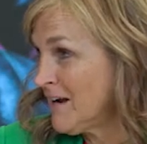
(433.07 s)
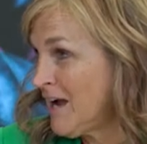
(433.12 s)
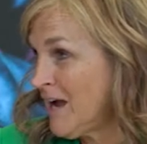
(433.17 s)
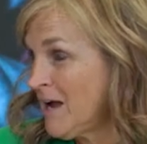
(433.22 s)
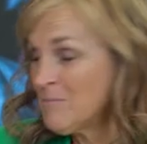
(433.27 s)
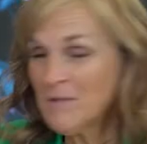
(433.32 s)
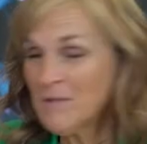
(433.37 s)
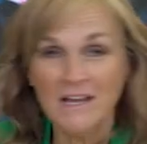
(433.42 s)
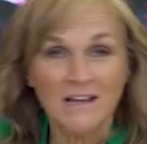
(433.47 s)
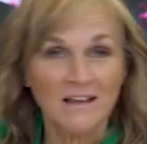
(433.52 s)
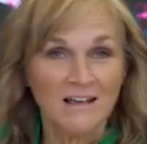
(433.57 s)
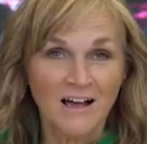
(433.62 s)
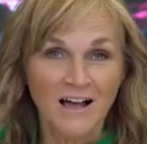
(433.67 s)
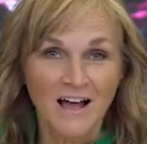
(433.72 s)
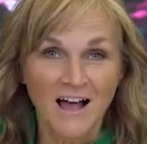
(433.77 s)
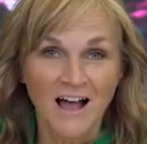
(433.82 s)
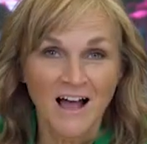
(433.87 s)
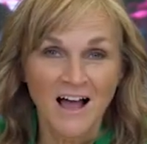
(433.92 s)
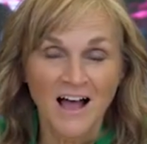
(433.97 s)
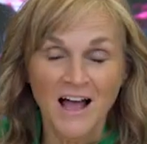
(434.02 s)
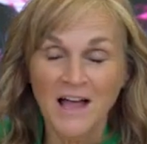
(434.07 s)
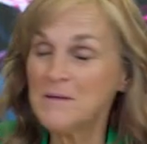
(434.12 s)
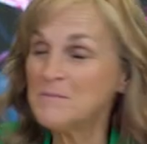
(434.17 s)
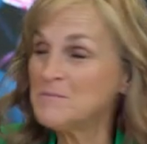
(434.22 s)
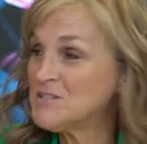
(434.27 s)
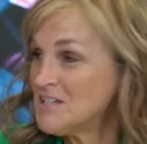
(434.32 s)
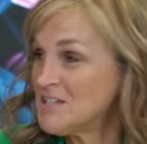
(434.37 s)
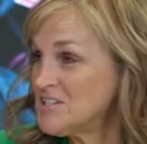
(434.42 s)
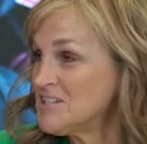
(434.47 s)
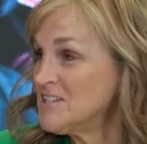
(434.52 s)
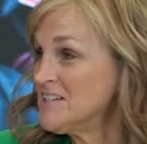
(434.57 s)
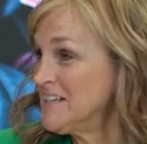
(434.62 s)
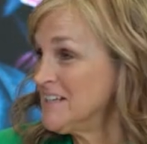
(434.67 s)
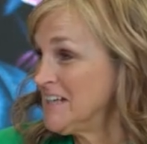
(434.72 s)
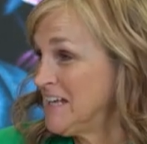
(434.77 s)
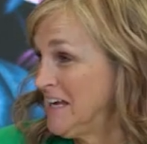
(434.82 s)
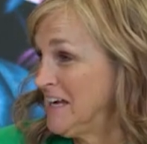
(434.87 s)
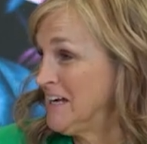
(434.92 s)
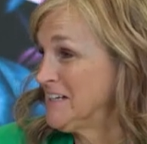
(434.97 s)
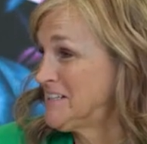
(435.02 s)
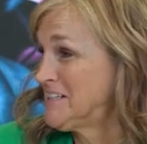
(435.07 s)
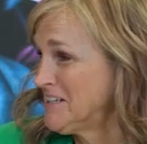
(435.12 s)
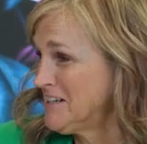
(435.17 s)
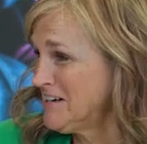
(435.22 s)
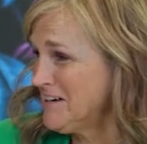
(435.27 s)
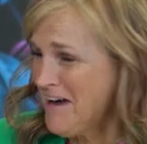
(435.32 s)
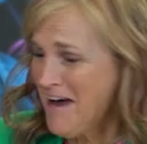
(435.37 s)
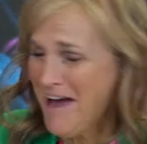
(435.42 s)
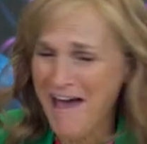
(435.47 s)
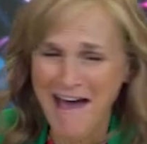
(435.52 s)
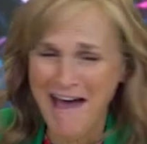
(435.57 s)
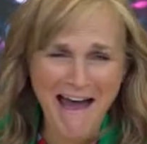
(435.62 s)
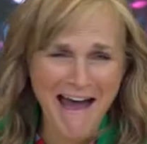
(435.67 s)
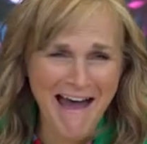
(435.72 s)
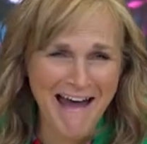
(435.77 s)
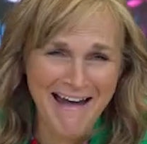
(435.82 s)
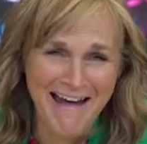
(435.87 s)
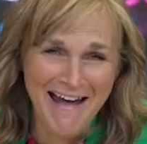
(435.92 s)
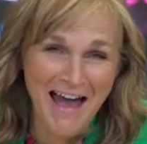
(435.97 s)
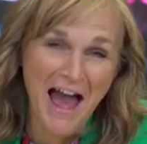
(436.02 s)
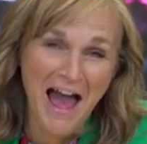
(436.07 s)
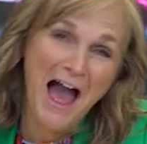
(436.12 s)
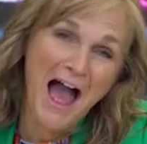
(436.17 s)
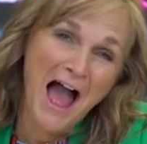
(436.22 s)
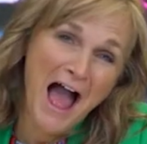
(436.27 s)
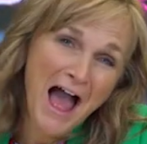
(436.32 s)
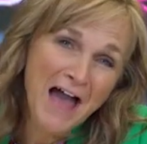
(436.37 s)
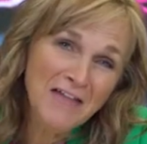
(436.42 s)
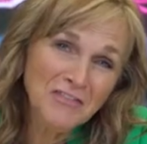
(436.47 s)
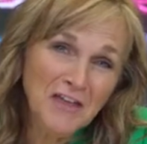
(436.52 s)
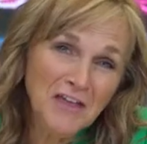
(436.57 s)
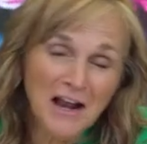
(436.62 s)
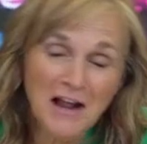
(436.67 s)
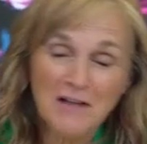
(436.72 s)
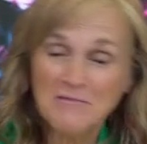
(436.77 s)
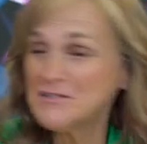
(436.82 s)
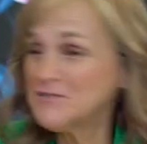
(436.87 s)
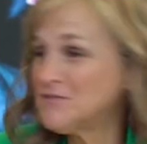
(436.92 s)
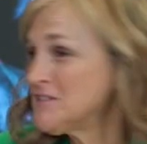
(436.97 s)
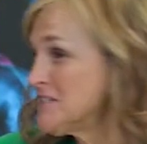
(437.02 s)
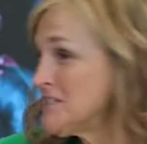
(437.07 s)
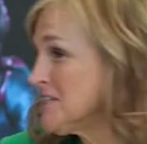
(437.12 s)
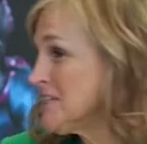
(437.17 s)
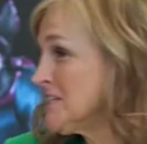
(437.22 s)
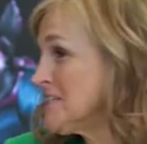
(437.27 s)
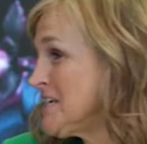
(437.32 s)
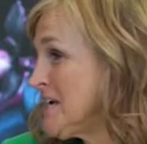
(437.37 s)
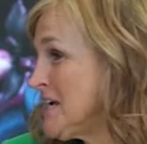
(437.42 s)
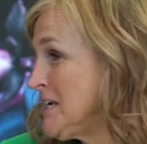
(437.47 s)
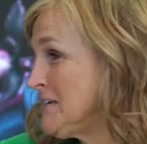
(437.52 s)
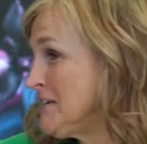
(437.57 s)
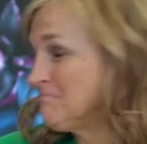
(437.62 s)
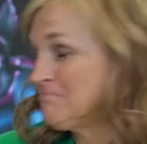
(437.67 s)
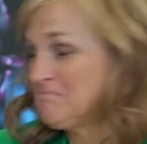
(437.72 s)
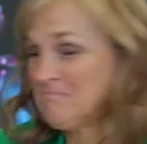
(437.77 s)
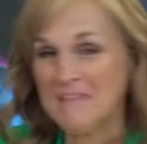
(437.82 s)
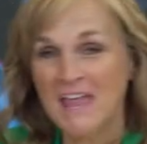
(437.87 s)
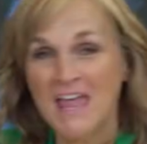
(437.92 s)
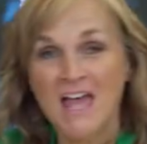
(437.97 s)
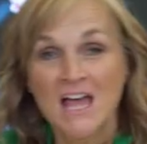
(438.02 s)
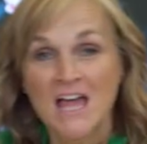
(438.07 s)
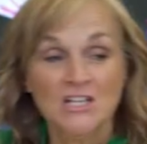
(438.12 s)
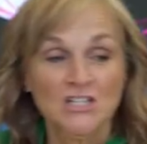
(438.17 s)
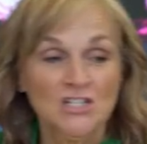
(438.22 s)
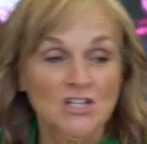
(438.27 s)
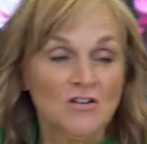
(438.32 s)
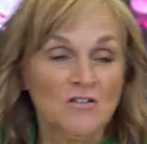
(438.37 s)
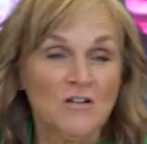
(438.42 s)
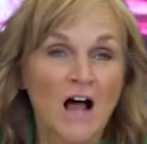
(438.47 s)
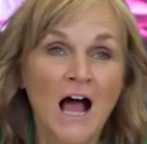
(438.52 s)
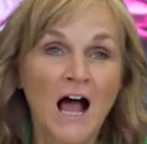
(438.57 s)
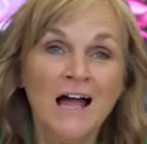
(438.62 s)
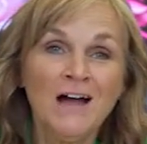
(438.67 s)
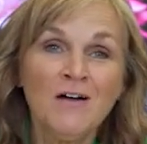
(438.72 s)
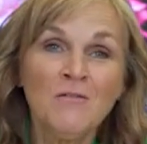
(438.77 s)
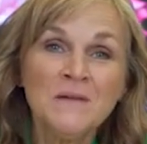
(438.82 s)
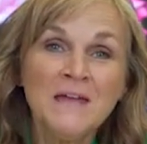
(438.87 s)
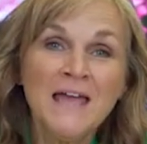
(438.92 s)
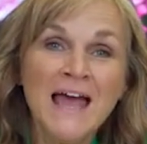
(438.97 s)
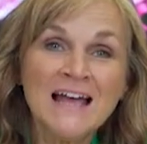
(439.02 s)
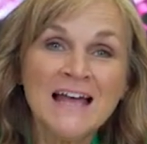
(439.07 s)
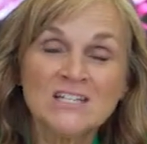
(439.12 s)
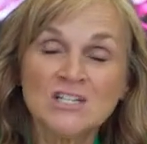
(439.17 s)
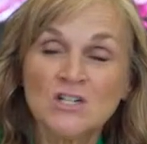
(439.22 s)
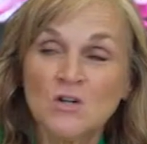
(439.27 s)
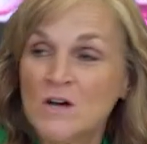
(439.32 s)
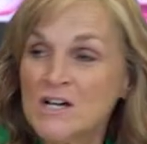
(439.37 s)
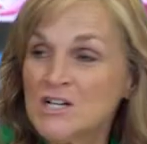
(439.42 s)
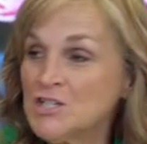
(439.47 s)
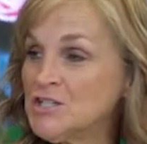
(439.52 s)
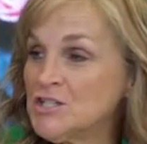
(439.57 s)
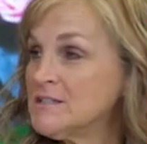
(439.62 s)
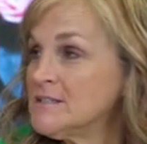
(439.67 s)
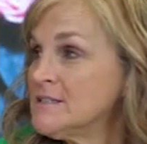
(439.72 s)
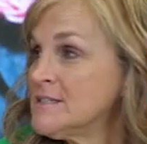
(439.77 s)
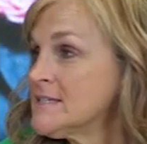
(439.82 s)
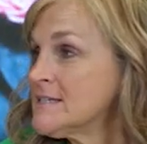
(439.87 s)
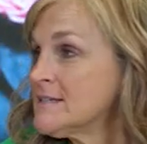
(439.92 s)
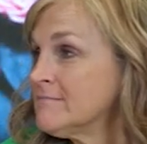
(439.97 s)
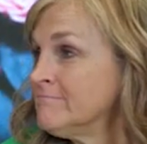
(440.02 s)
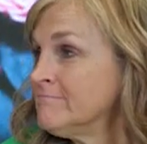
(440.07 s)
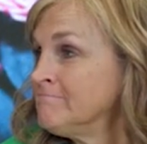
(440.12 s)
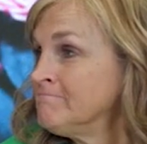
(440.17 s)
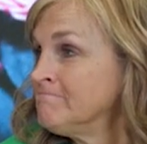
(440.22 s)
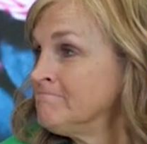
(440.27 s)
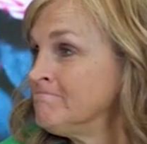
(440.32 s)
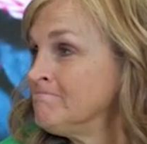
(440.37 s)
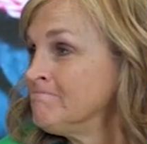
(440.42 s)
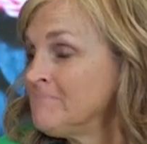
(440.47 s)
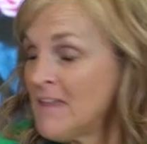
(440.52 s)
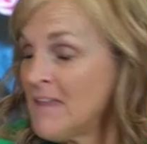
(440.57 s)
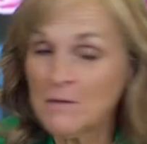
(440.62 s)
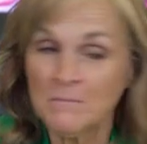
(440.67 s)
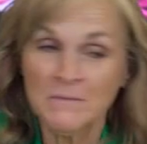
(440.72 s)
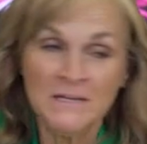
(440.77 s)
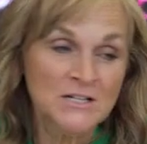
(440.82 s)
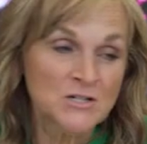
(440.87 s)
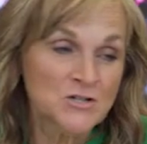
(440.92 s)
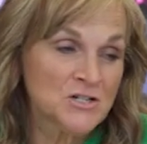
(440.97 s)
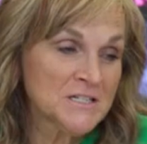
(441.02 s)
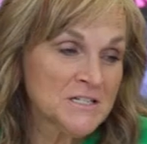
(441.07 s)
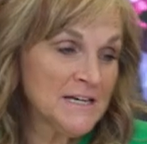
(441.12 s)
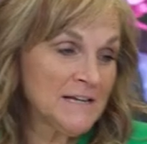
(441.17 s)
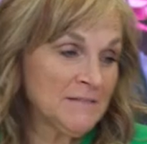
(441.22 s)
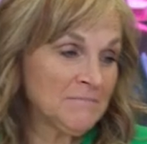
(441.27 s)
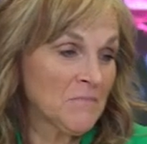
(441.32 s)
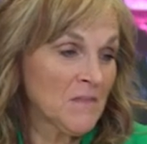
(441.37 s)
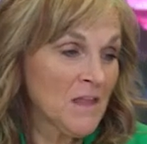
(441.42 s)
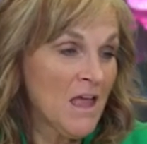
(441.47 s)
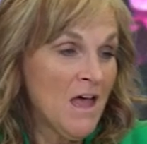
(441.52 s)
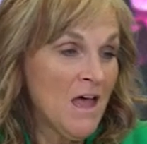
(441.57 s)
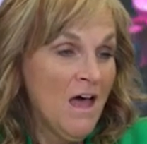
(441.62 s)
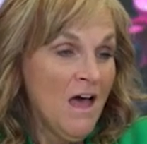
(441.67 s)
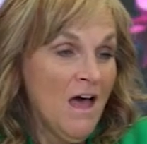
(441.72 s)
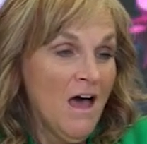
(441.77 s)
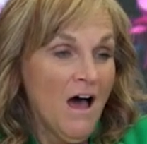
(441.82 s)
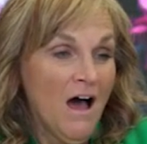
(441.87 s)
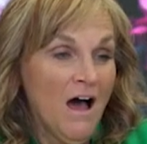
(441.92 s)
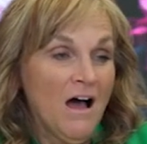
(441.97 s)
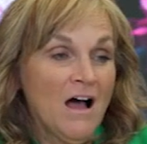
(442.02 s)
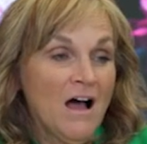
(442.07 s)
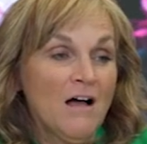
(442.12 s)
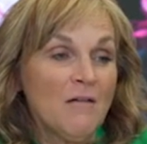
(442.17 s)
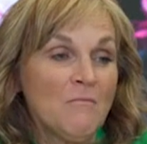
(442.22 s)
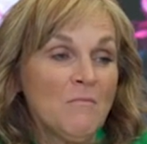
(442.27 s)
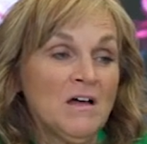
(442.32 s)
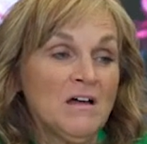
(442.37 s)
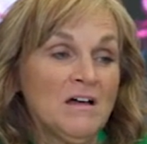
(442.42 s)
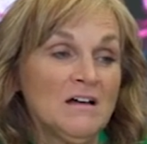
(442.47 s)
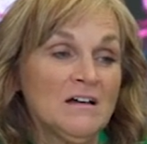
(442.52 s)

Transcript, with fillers: I'm like, I am such an idiot. I thought I was facilitating. So I'll be asked questions. That'll be interesting. Because